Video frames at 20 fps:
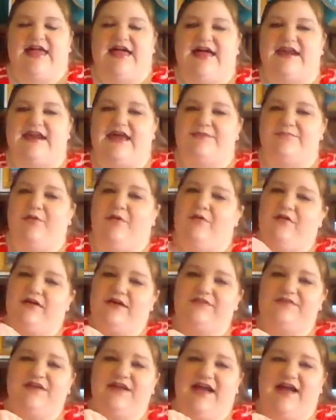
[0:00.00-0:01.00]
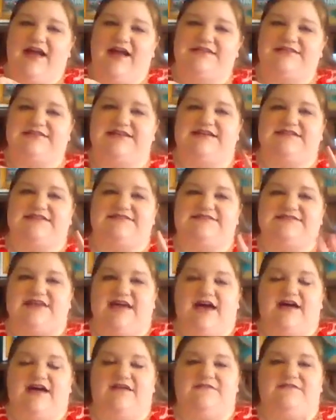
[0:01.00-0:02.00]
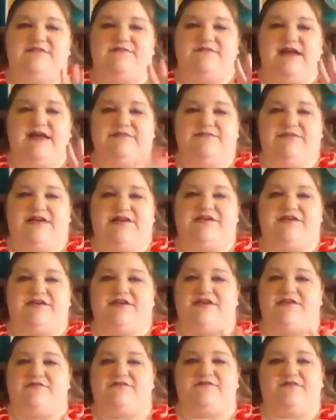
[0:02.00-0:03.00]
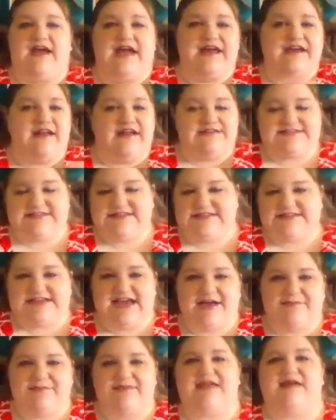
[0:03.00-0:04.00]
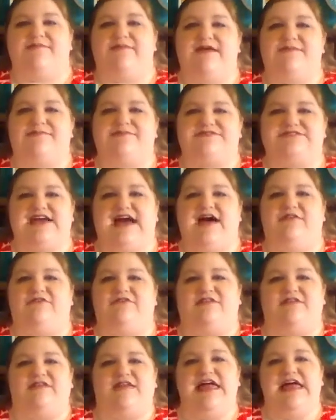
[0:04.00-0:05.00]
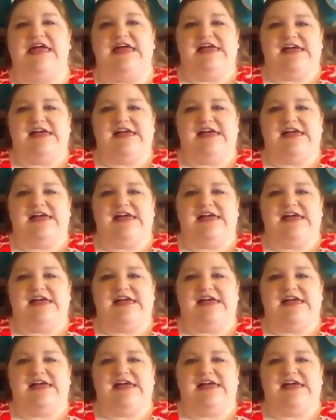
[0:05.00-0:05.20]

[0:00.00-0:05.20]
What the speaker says: and I poured the contents of my blender right onto the top of that paper towel.